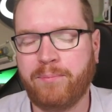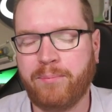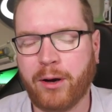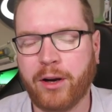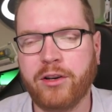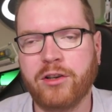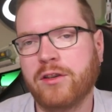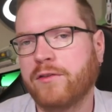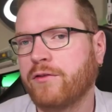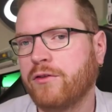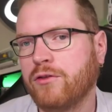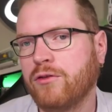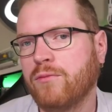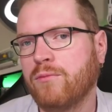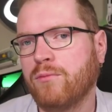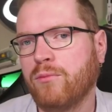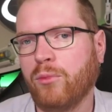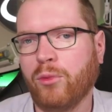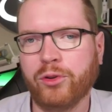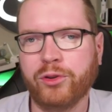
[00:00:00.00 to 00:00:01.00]
bunch of new
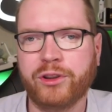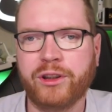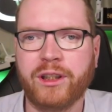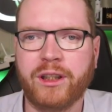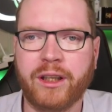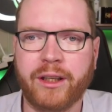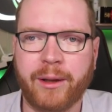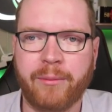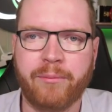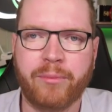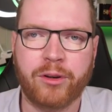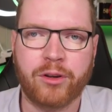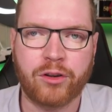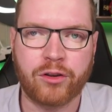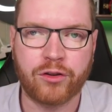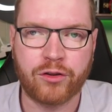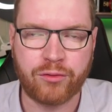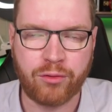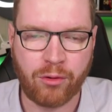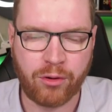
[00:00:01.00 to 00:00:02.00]
multi-limpet
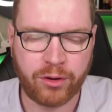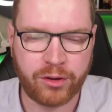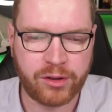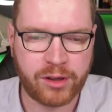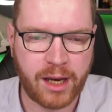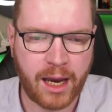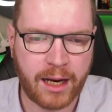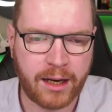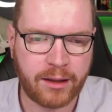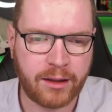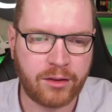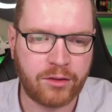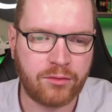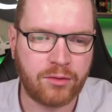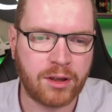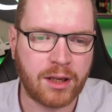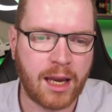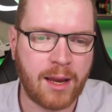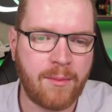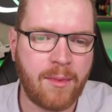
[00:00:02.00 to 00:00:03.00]
controllers added
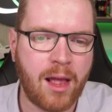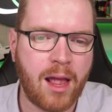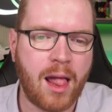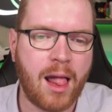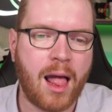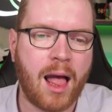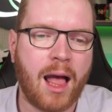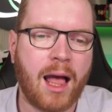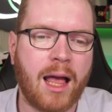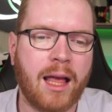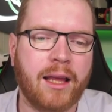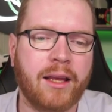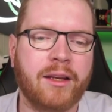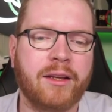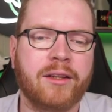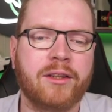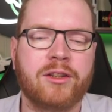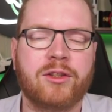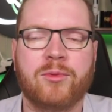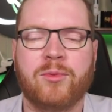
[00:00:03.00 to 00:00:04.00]
into the game,
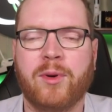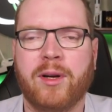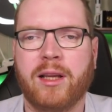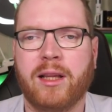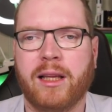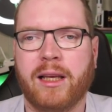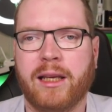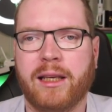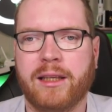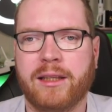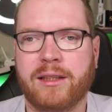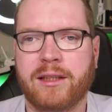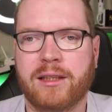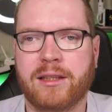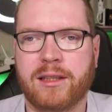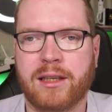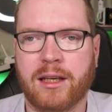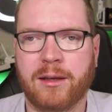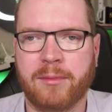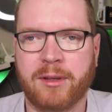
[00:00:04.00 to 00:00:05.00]
as well as
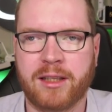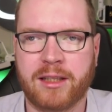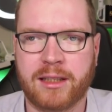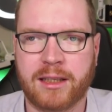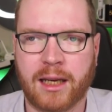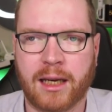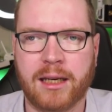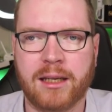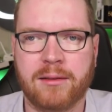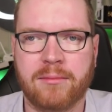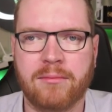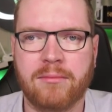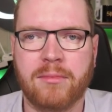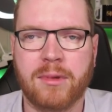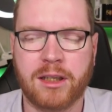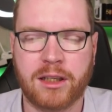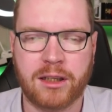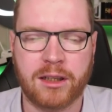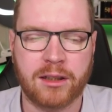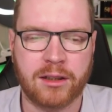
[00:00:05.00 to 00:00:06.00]
settlement site
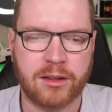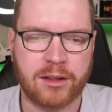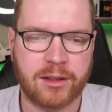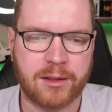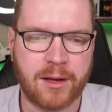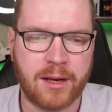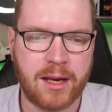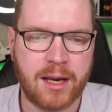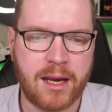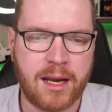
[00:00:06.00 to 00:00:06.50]
missions.